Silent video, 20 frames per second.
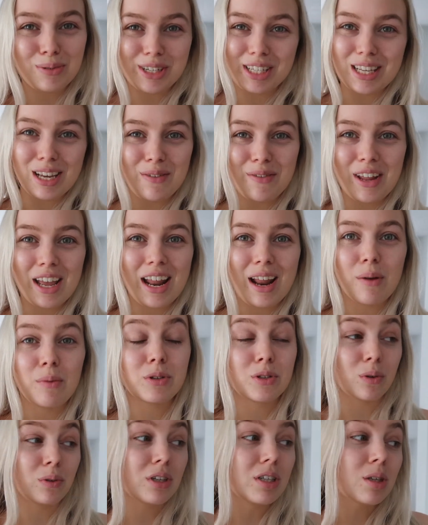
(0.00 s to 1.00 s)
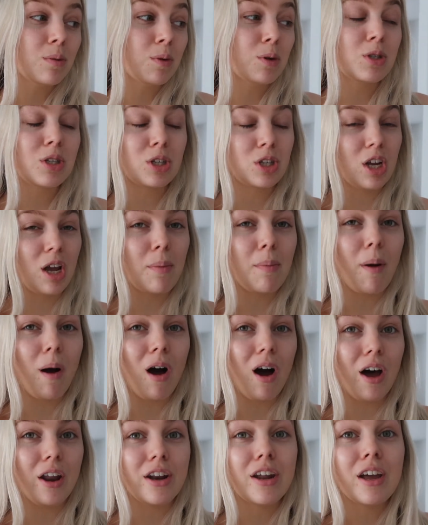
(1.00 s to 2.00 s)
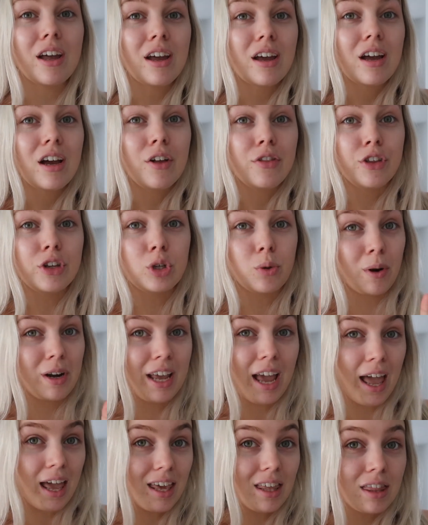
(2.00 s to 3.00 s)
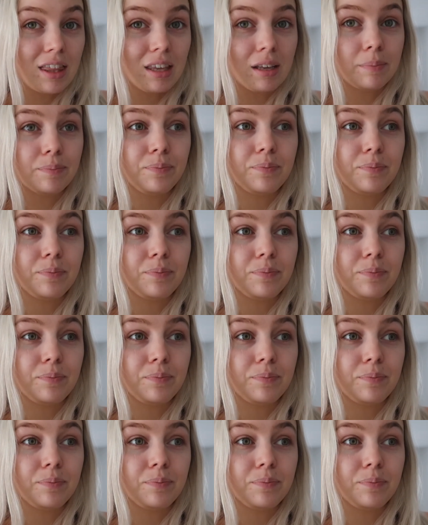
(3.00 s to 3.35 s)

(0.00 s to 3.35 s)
received it. It was only supposed to ship on the 28th,